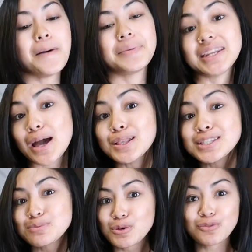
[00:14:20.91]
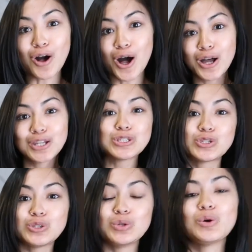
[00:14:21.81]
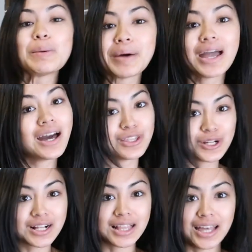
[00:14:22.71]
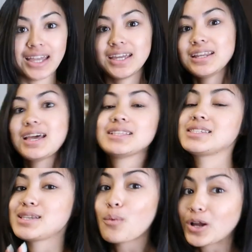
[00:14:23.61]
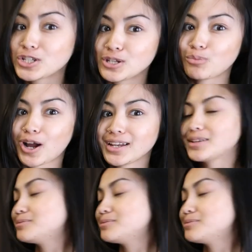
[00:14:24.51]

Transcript: But now let's move on to my other client and see what she brought